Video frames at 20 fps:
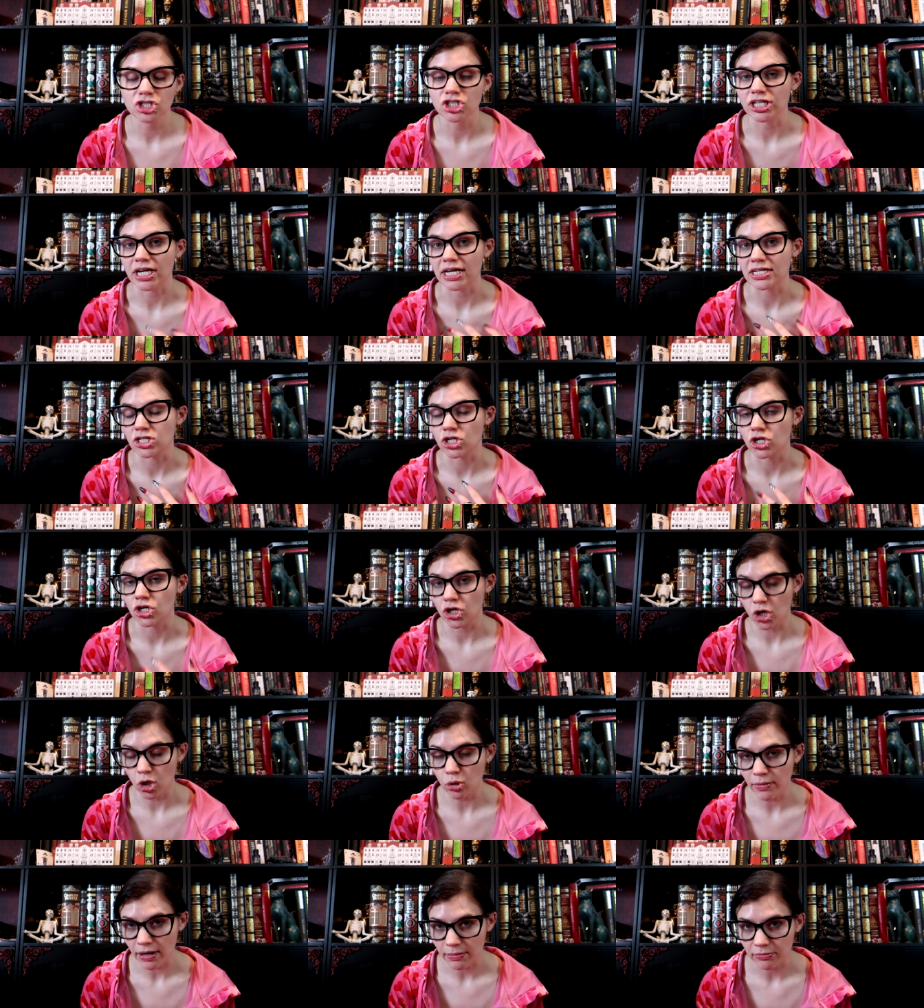She has
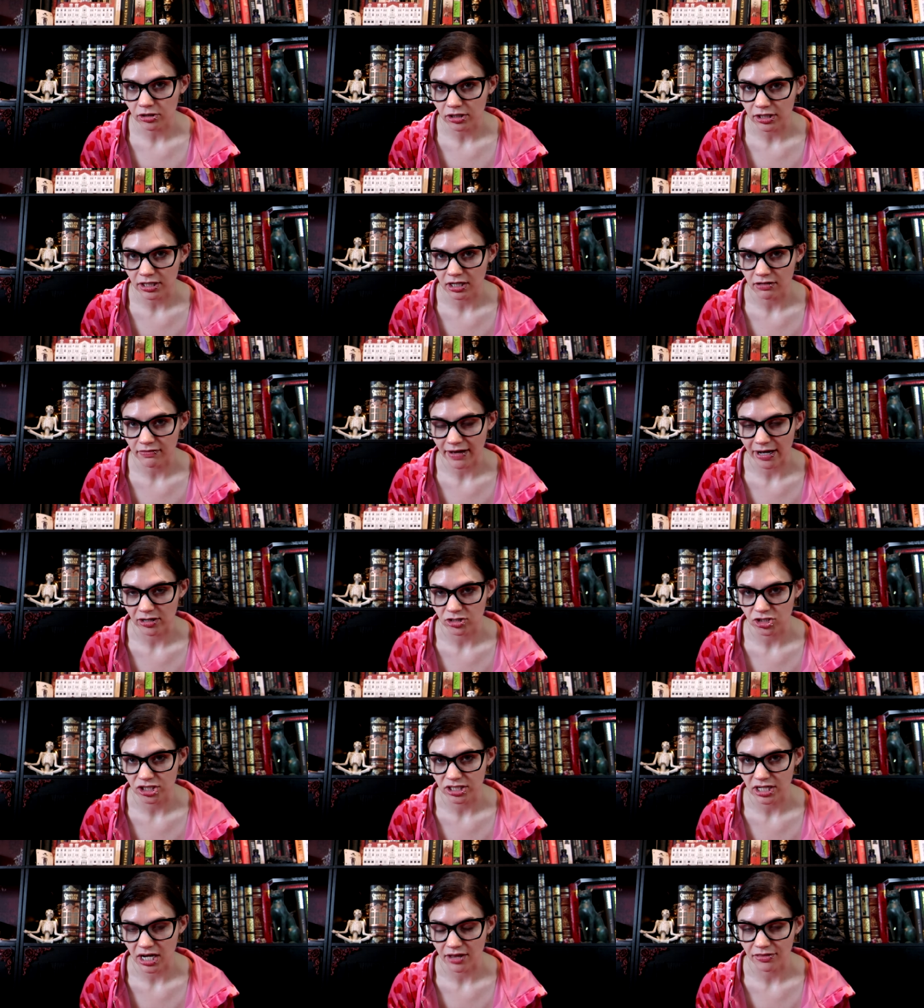no memory of how
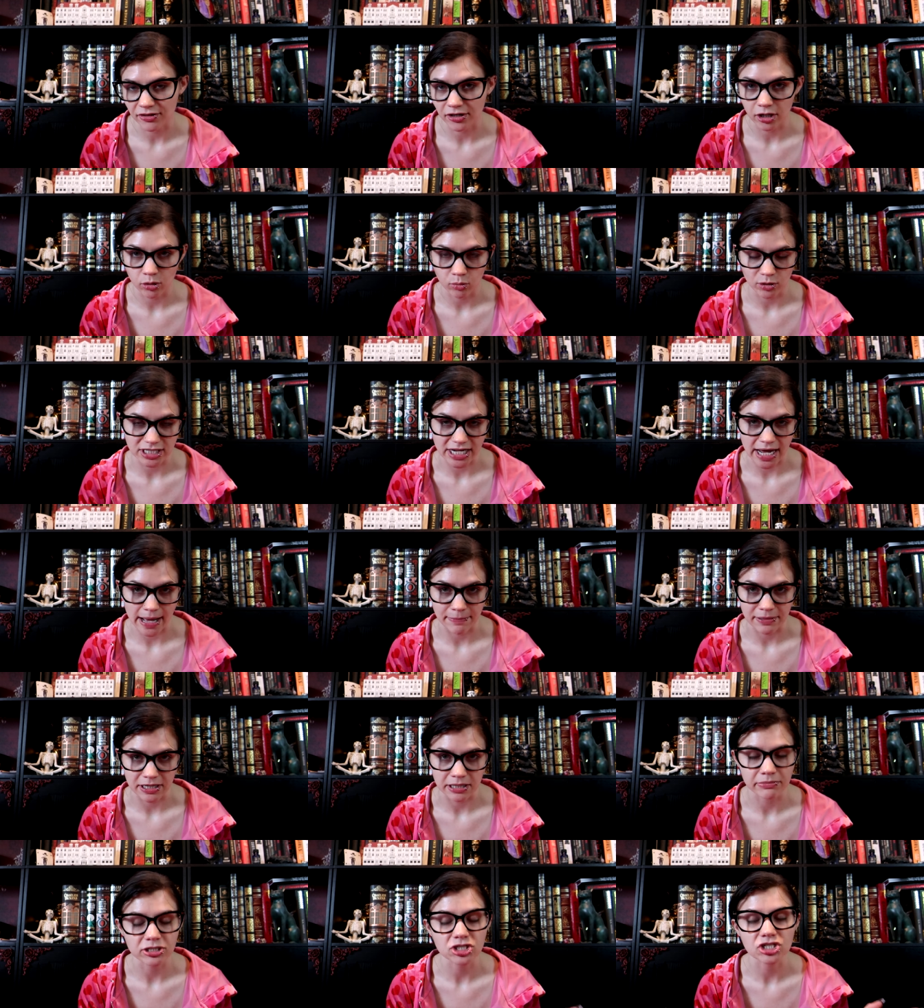she got there or what's
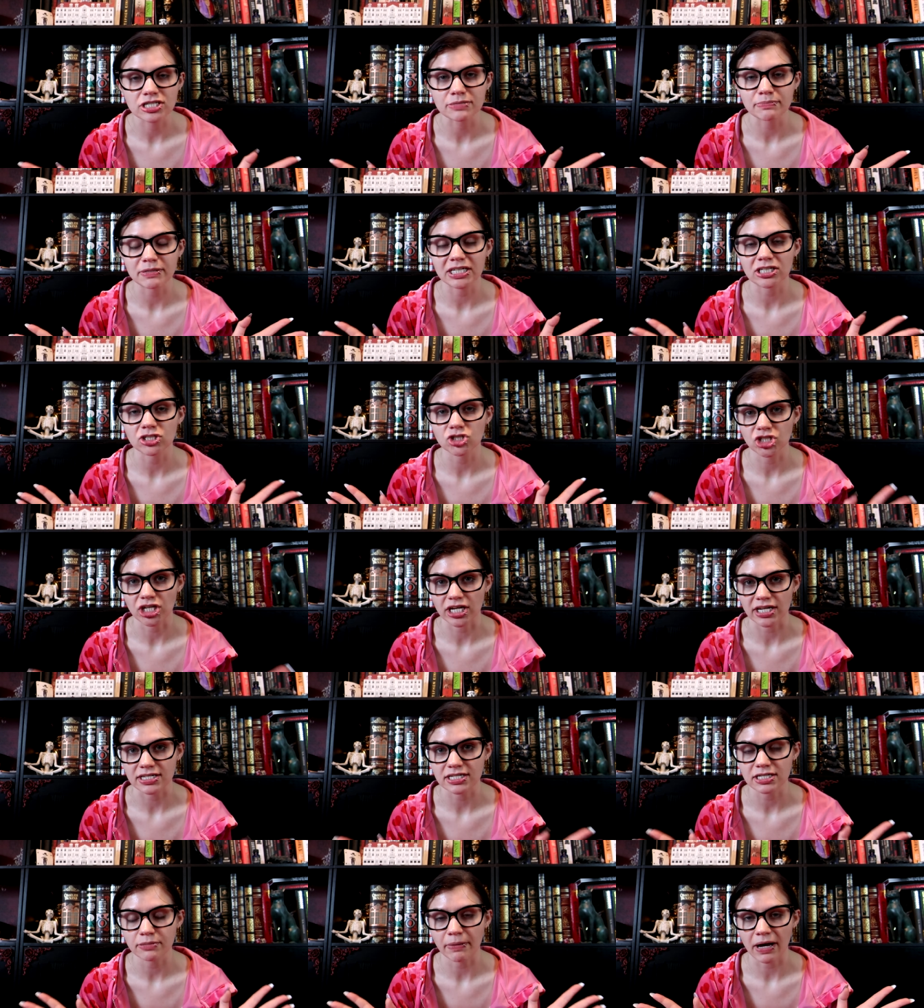happening, but she's being
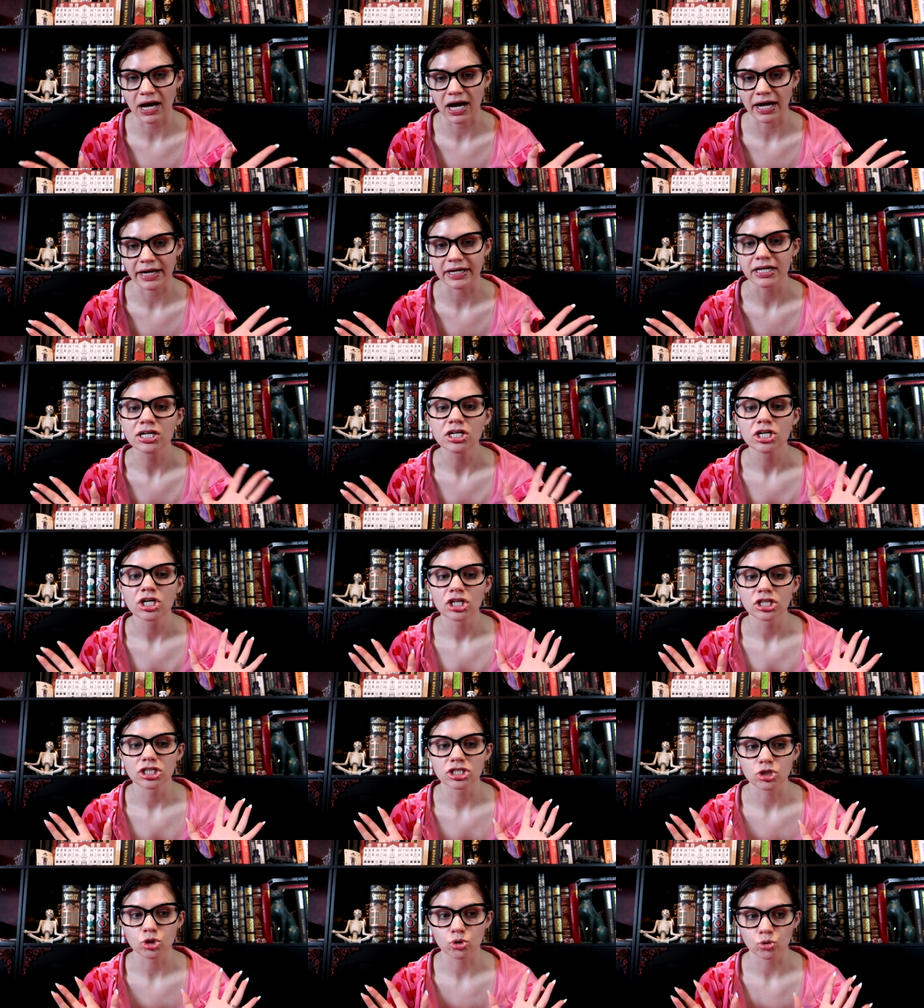chased by
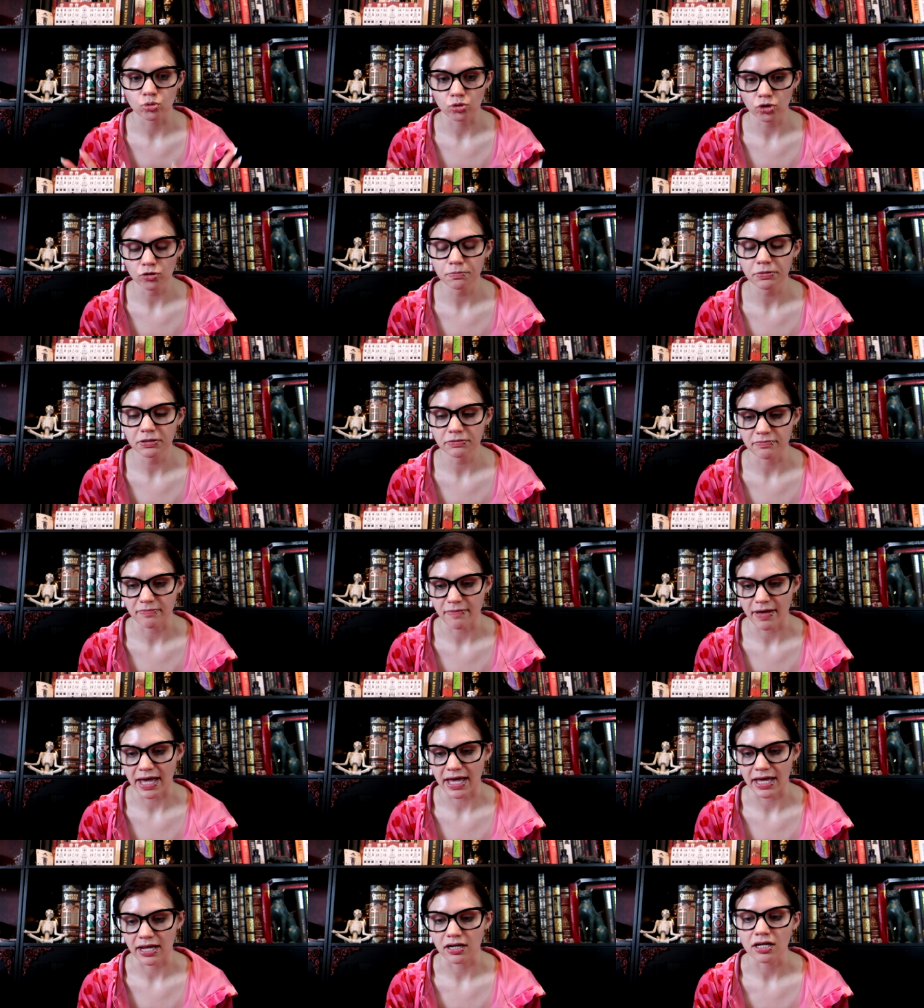this group of
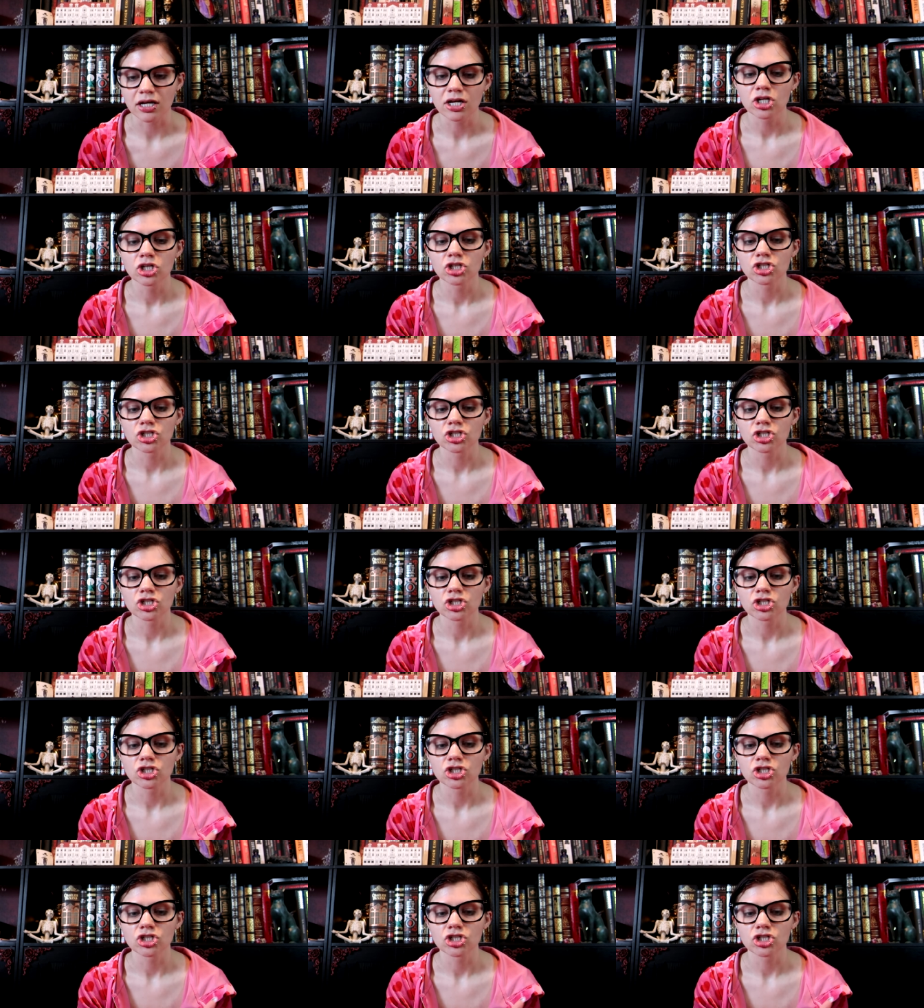men.